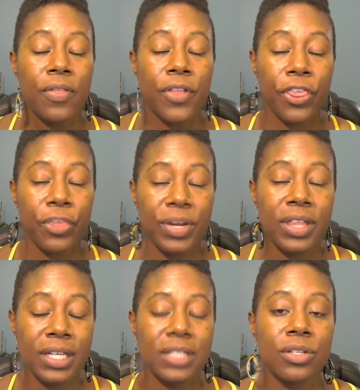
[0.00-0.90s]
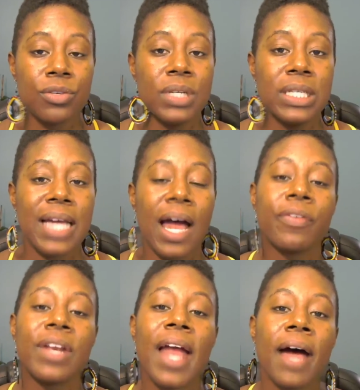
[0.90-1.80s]
The three things that you need to have
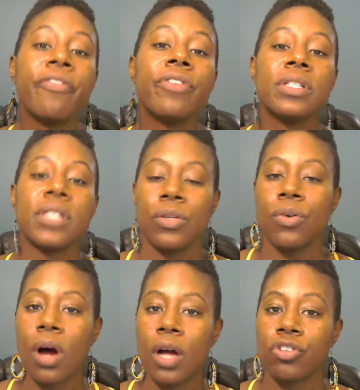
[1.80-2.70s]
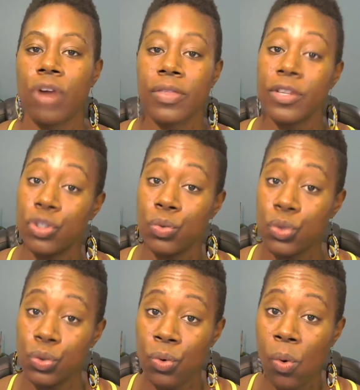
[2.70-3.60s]
in every single contract that you
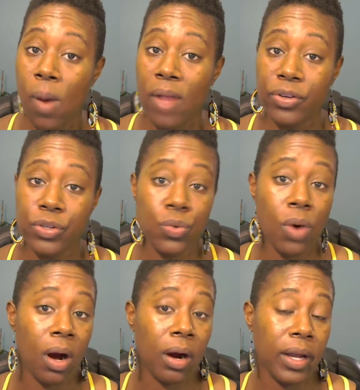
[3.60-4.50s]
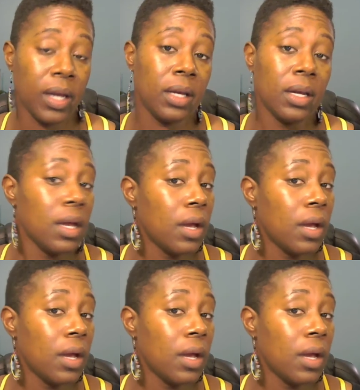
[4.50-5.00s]
do, whether you are a